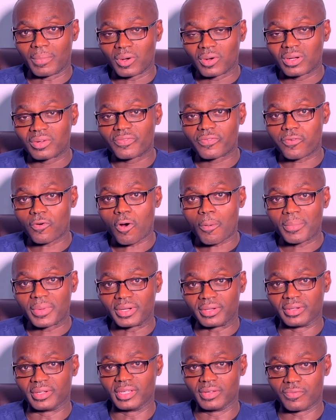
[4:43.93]

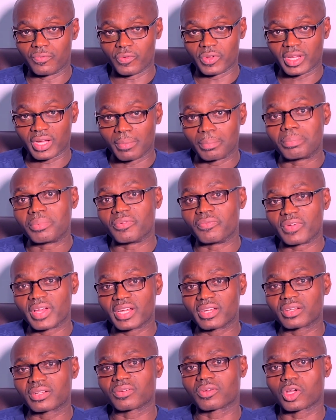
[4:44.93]
forming. If we can
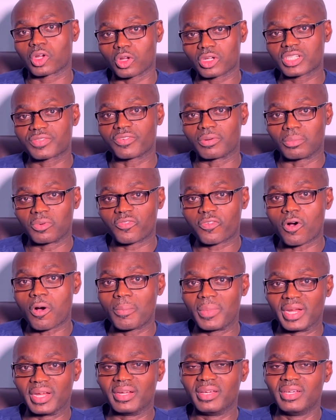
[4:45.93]
prevent clots from
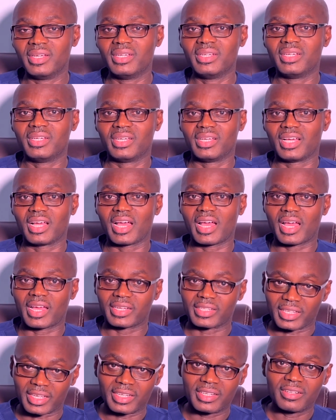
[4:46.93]
forming,
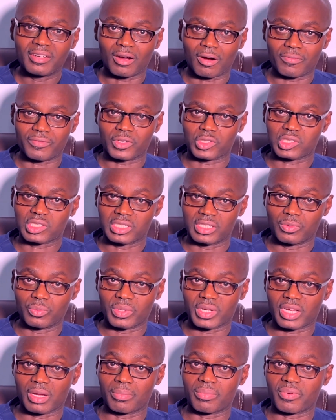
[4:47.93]
then obviously
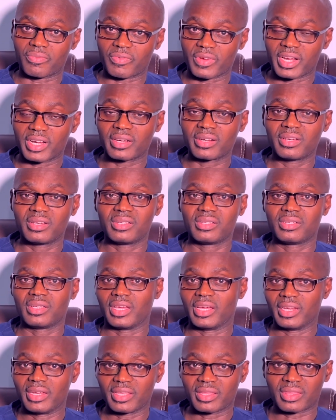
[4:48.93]
we can prevent
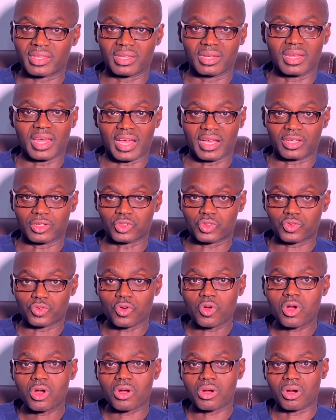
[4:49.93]
anything like a
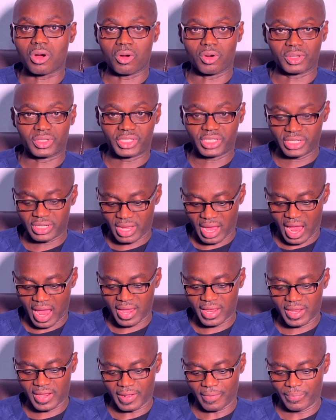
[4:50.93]
stroke or a
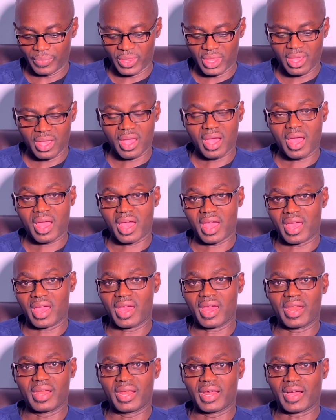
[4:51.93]
TIA.
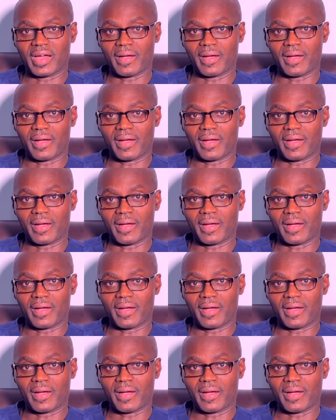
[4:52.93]
And